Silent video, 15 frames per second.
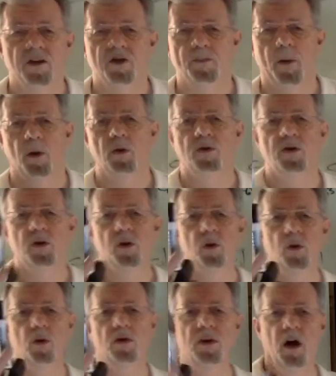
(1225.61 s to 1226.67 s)
I spoke
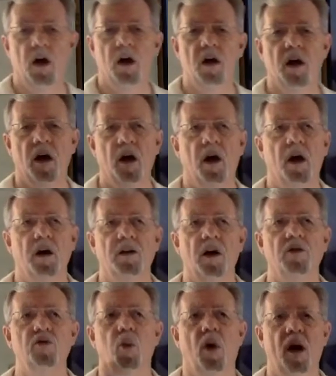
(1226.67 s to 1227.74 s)
to Doug, uh,
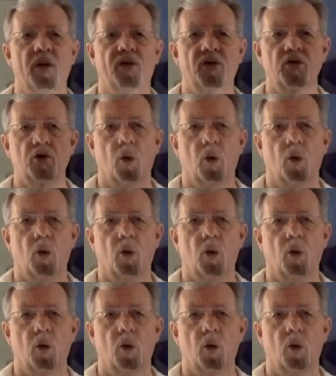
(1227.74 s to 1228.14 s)
Doug's wife,